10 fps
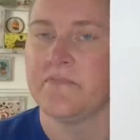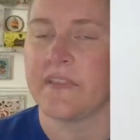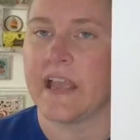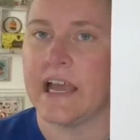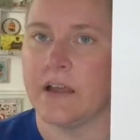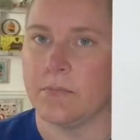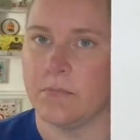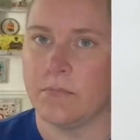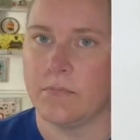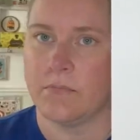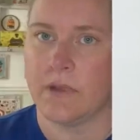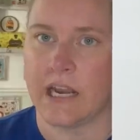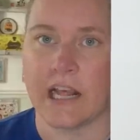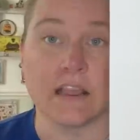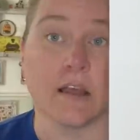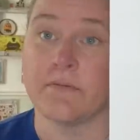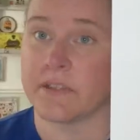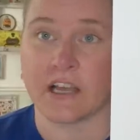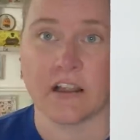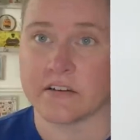And I love
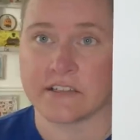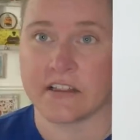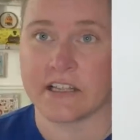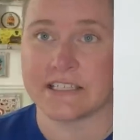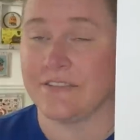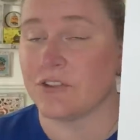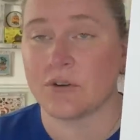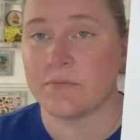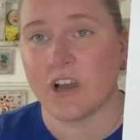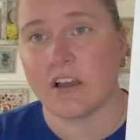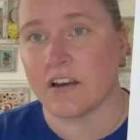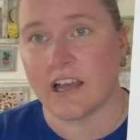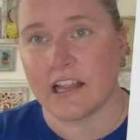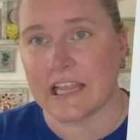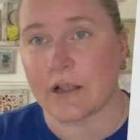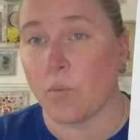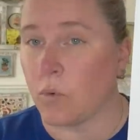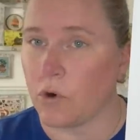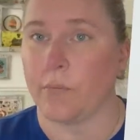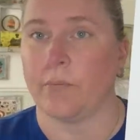the colors on this. Even though I'm not like a
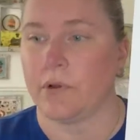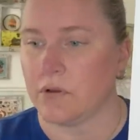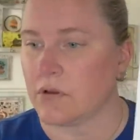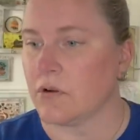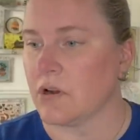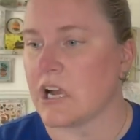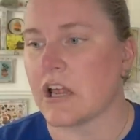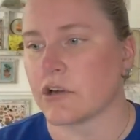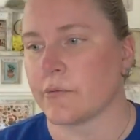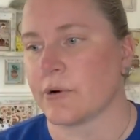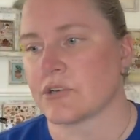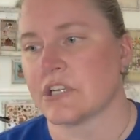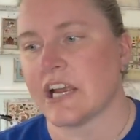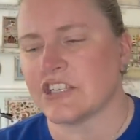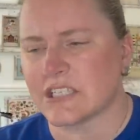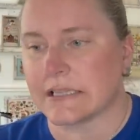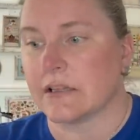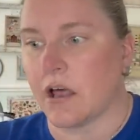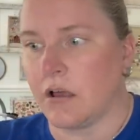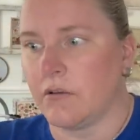warm colored person, I just
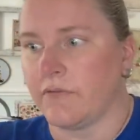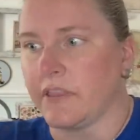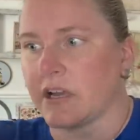love the